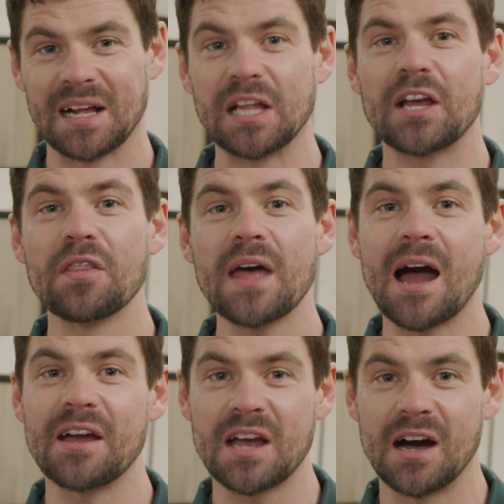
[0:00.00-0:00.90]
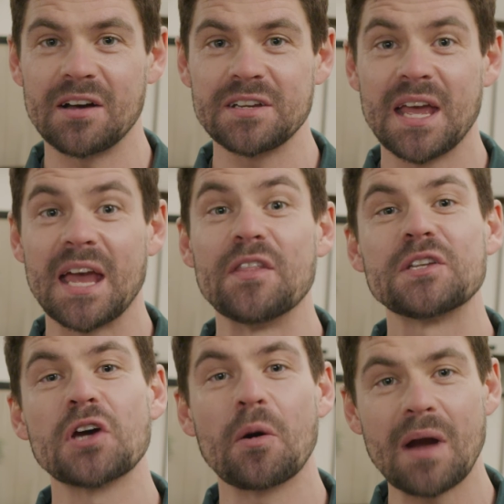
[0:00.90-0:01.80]
Click on the iCard in the
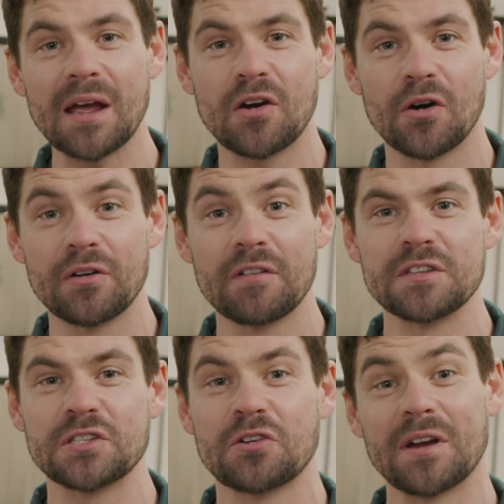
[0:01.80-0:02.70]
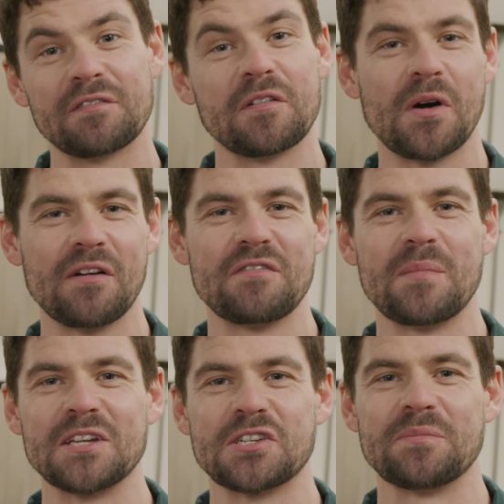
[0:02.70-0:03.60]
top right corner of the screen for more
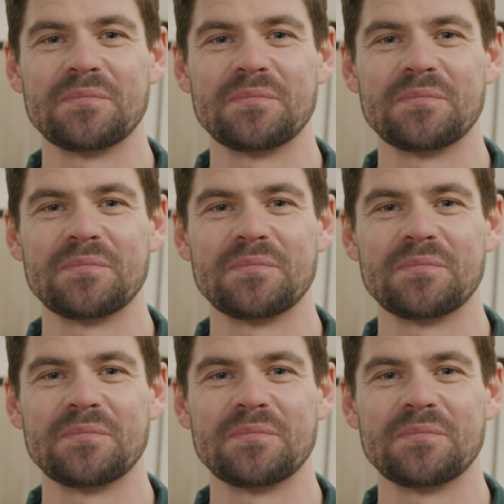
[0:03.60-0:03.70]
information.